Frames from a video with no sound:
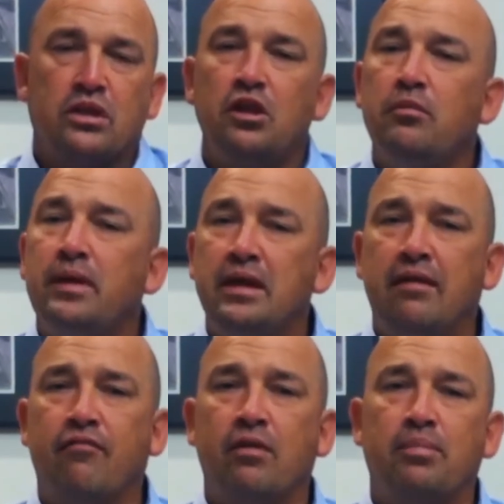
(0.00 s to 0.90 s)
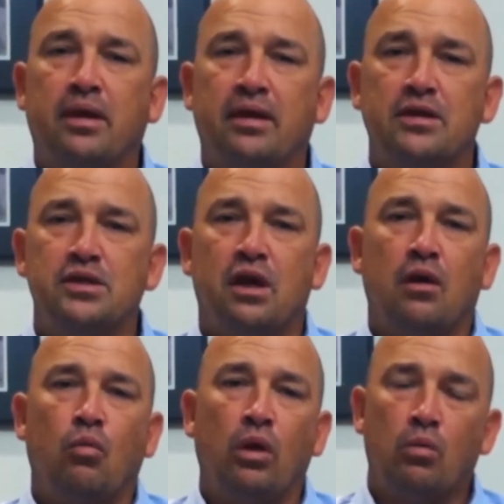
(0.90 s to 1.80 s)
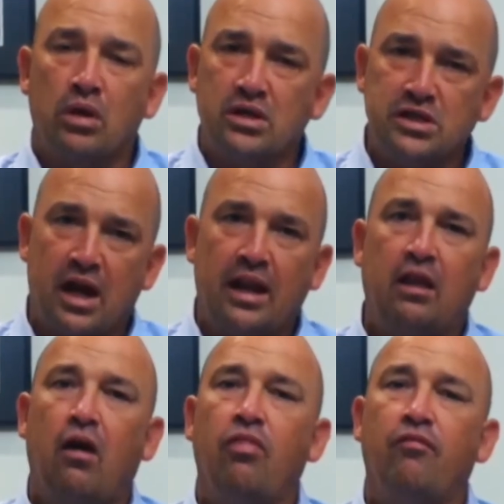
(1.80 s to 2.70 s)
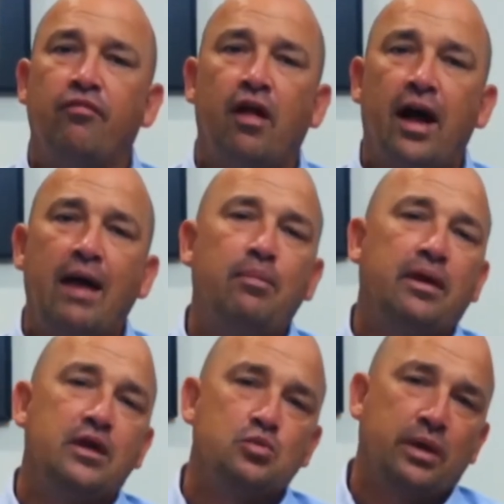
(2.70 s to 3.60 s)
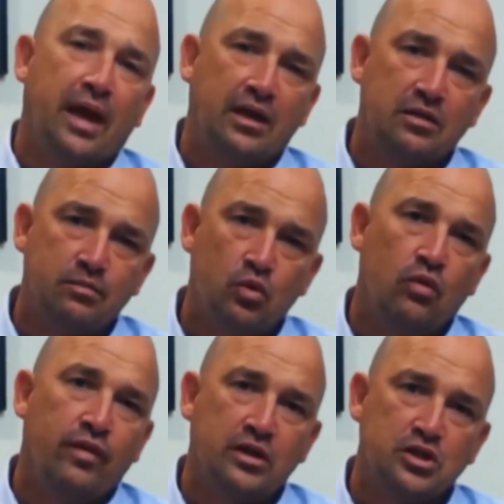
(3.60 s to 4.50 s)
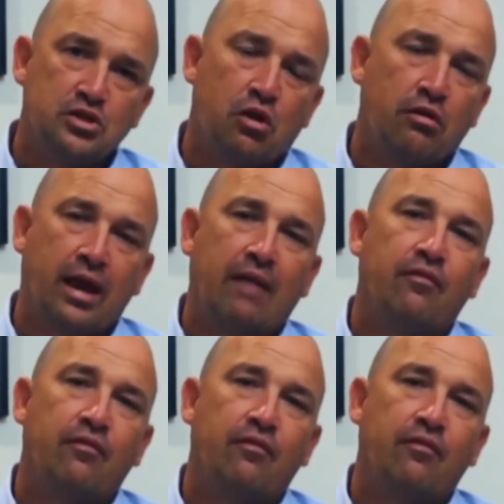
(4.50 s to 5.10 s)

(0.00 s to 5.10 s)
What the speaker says: was a little bit different because we were designing on the fly because we had to move and start